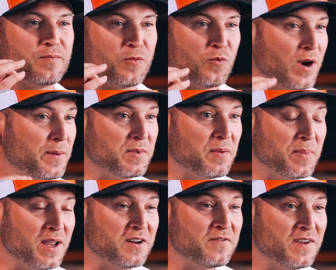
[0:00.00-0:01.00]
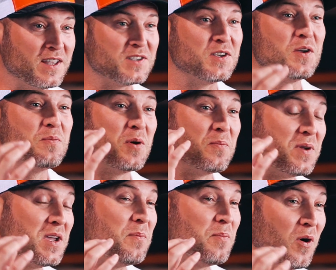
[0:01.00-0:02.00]
reap the benefits, but
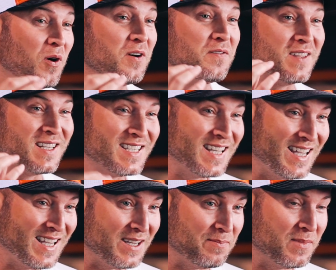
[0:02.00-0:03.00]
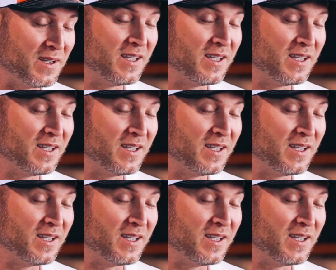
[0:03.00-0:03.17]
be a part of the team.